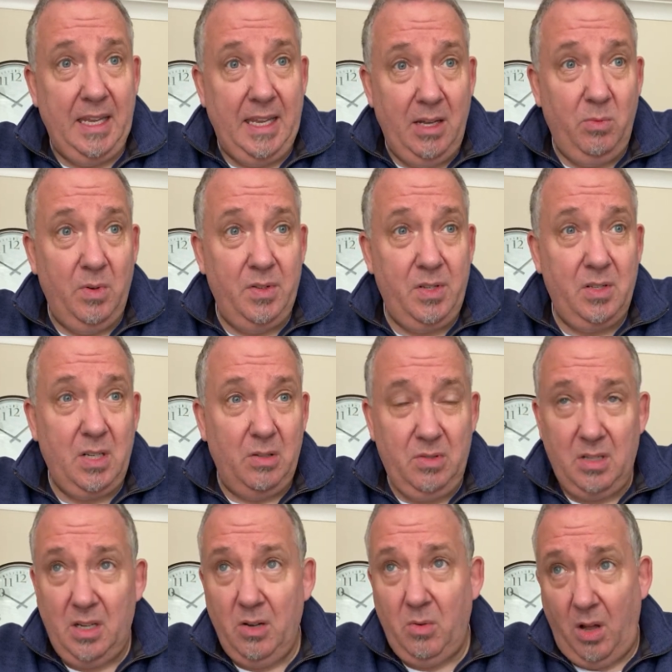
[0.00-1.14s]
It was
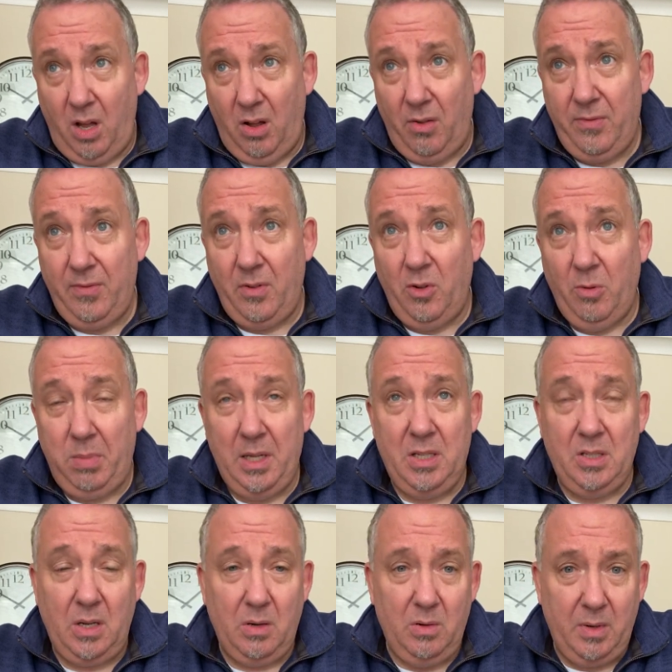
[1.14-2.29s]
so-and-so off, or please
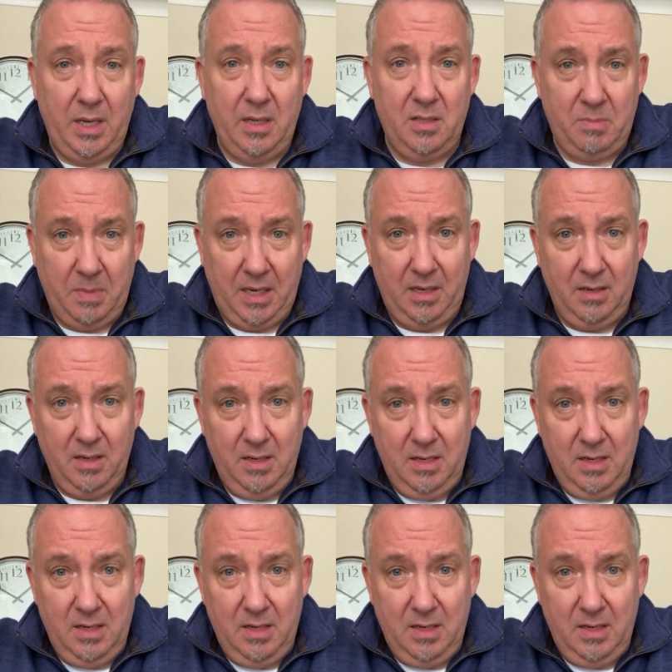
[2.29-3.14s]
go away at speed.